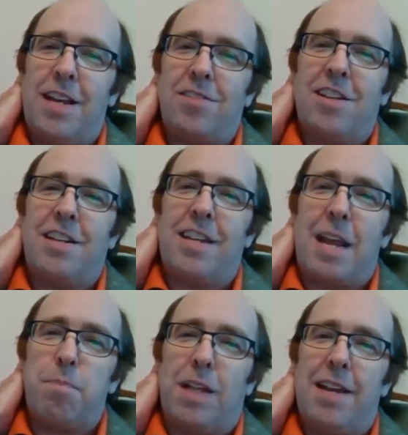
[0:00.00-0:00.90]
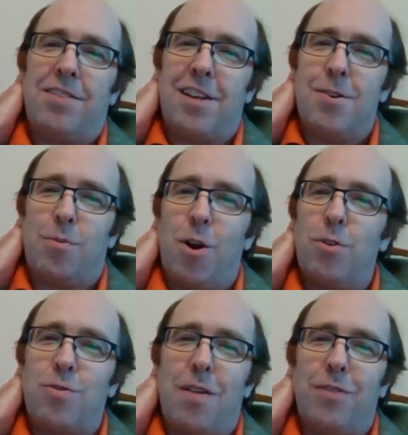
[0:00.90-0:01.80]
destined to take place. So the
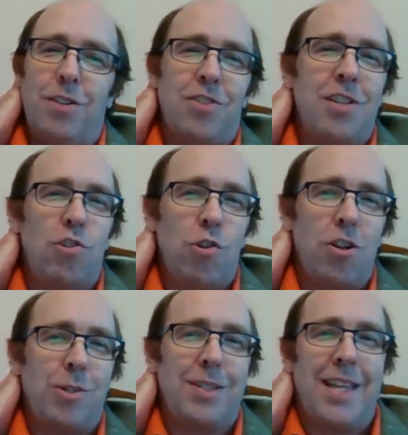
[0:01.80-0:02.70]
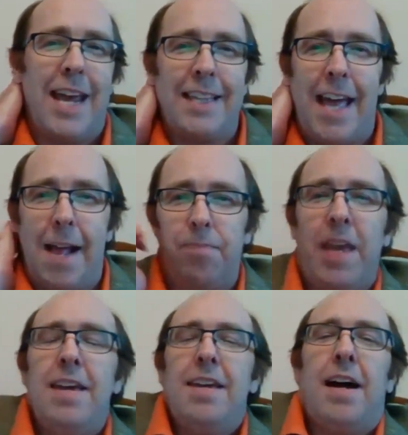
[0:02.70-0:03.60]
Rose Revolution in Georgia was like that,
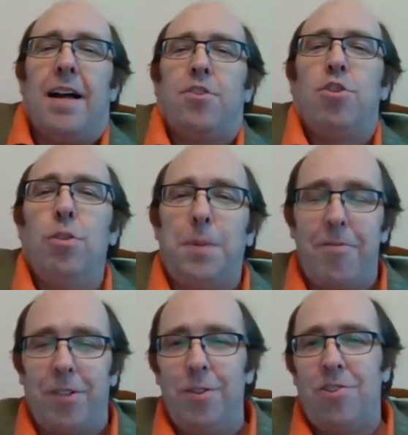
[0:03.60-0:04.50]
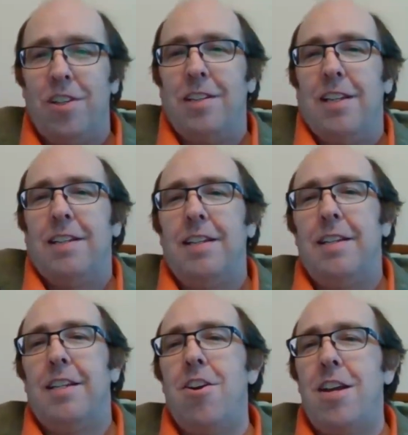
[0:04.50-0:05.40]
the Tulip Revolution
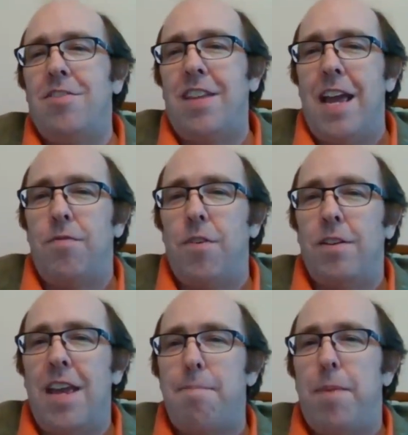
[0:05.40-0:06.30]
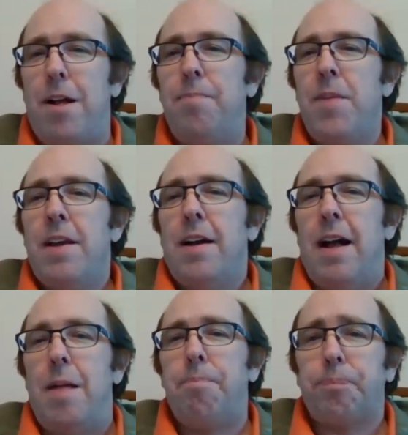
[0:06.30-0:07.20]
in Kyrgyzstan, for example.
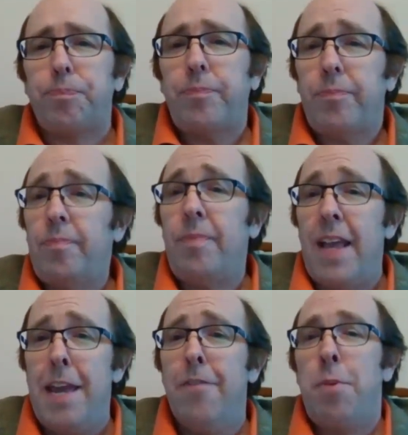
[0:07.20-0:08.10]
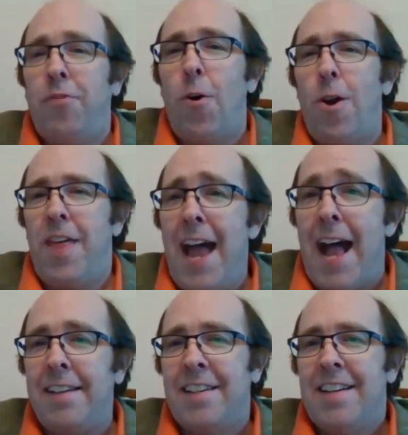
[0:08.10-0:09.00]
And even before
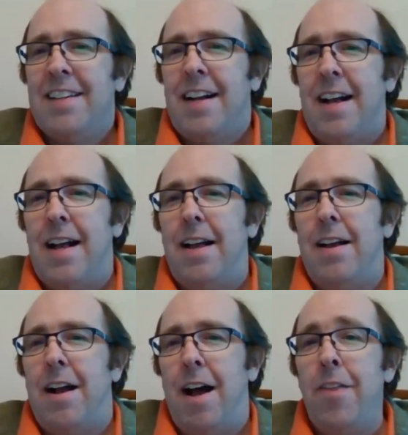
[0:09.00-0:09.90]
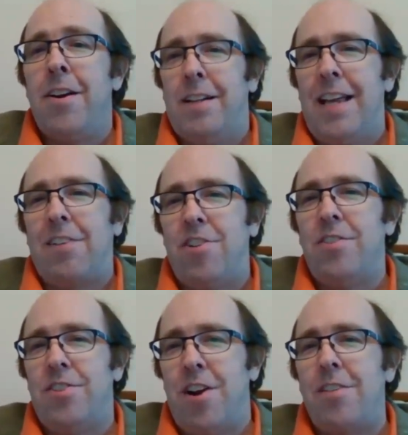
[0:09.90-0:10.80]
that, other
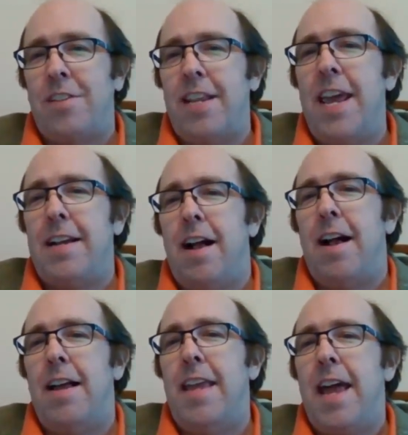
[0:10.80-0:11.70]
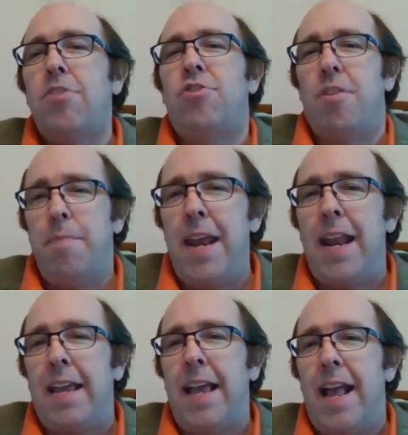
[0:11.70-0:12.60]
elections start to take on extra
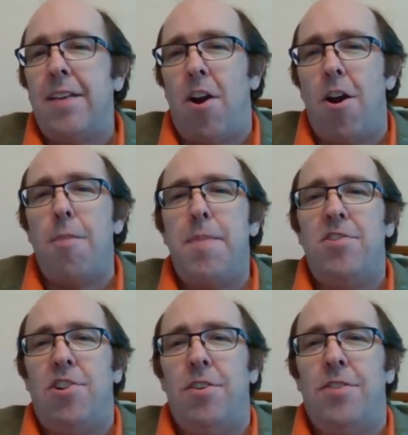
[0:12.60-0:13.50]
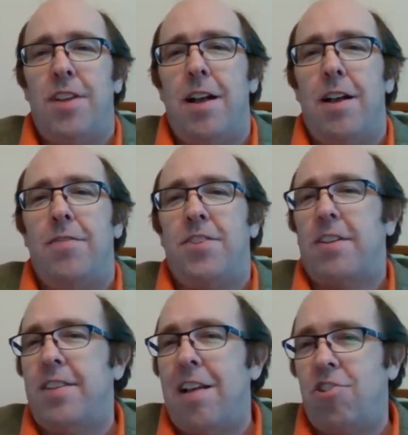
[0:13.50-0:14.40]
meaning as harbingers of
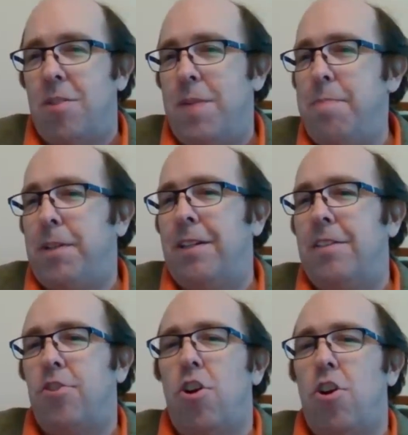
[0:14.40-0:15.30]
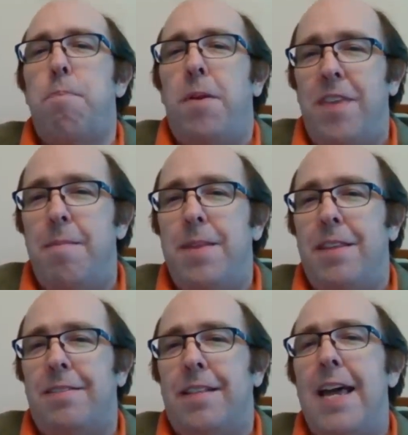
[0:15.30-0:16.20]
succession. People interpret them
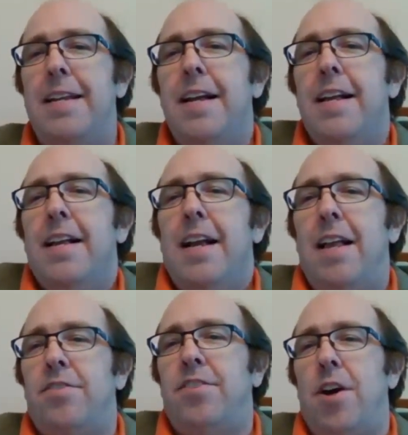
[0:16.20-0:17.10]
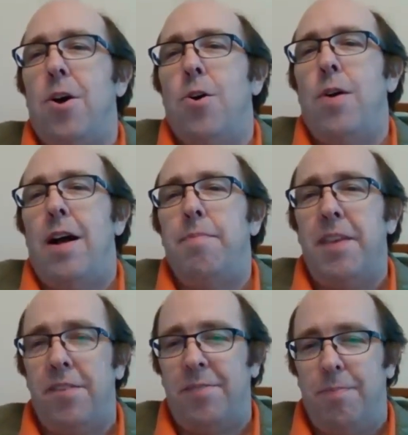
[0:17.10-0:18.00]
in this light. And so
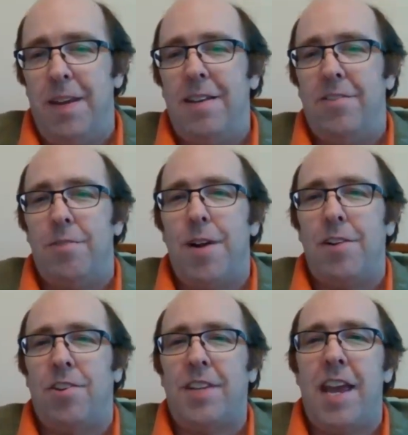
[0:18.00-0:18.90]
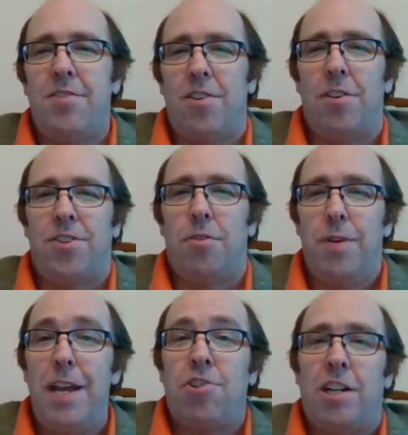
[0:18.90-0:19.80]
this means, in Russia's case,
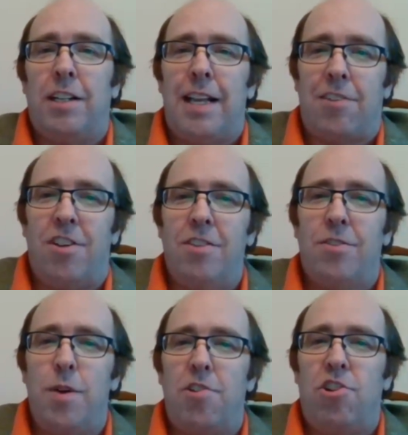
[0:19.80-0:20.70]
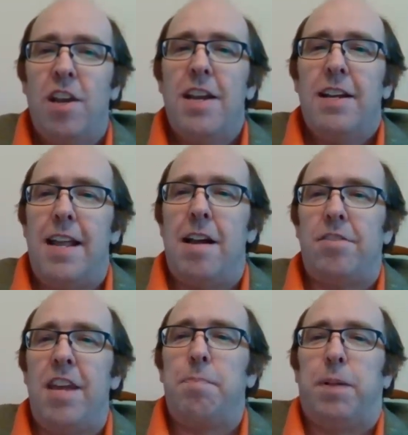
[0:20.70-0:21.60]
also regional elections, which
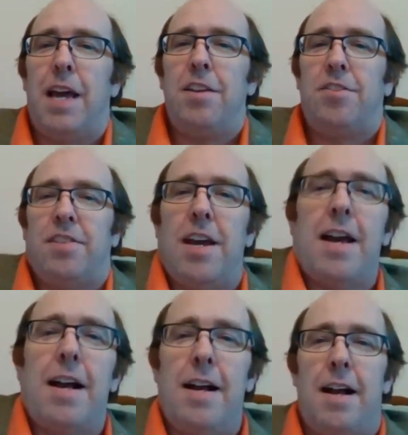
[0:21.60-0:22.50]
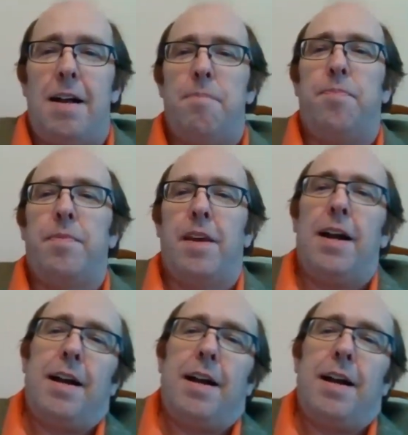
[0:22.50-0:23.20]
now take place in